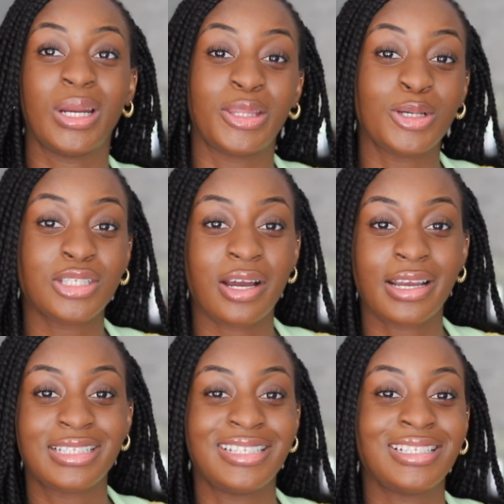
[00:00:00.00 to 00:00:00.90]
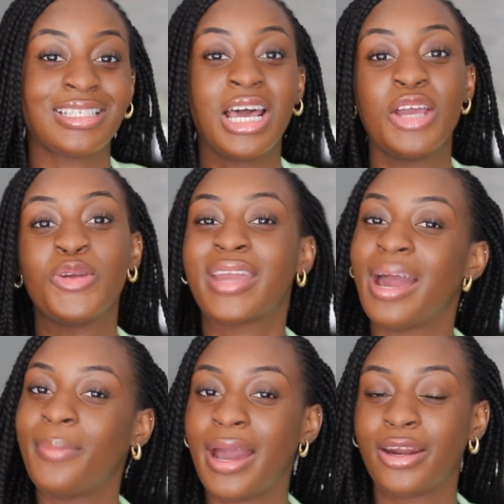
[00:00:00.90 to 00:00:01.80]
one of those stock exchanges, you
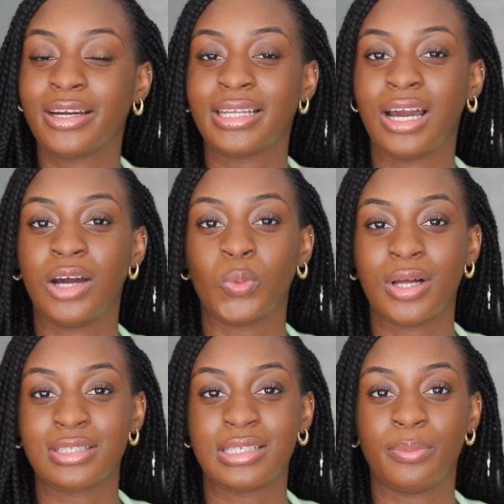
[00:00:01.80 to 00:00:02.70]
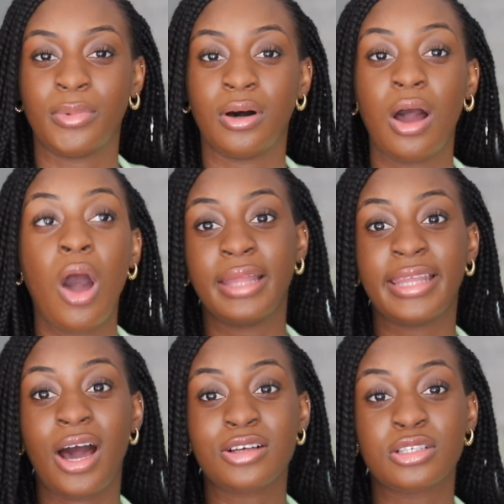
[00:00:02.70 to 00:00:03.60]
can't buy it on Wealthsimple.
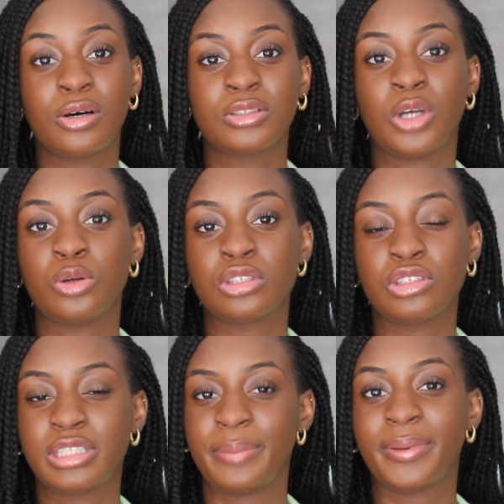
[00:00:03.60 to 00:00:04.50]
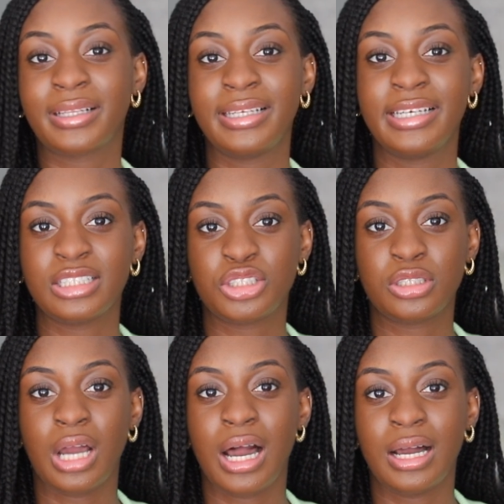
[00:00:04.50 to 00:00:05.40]
They also don't typically
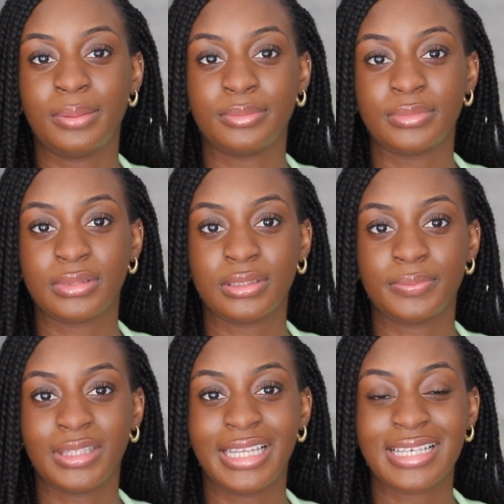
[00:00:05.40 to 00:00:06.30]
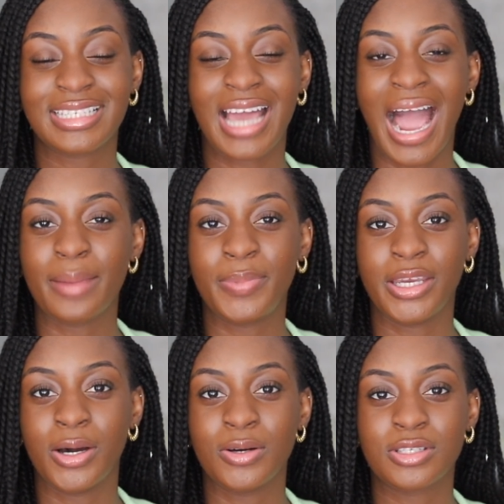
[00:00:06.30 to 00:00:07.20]
list
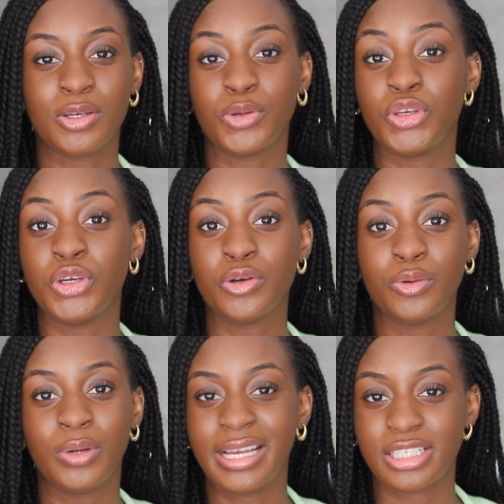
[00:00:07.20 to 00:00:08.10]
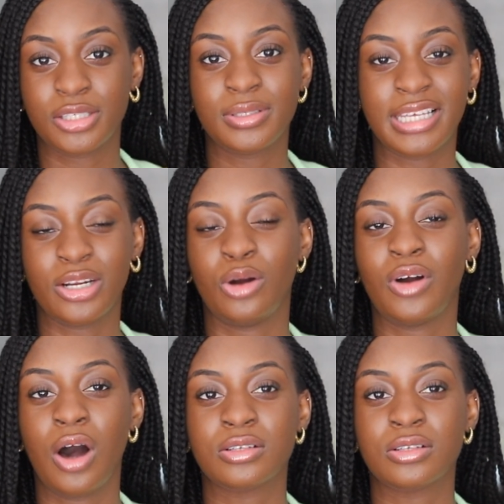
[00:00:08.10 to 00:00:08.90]
IPOs, so new issues. They don't